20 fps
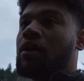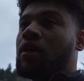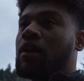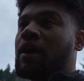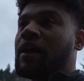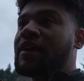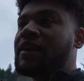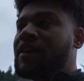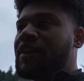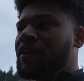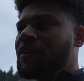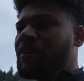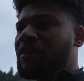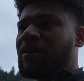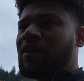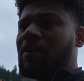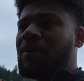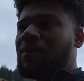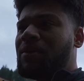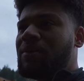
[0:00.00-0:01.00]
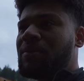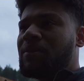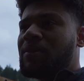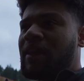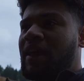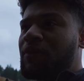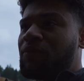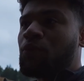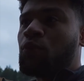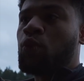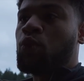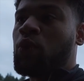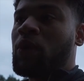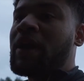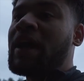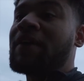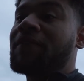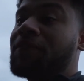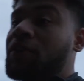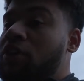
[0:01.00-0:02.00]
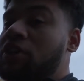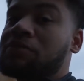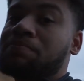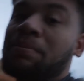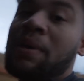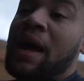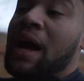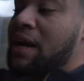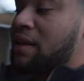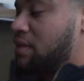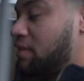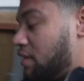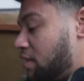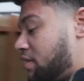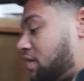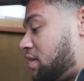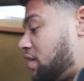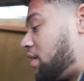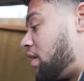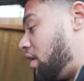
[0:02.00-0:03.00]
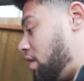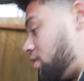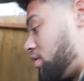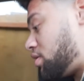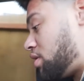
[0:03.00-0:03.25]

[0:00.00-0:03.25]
a year ago, like when I first bagged the TL.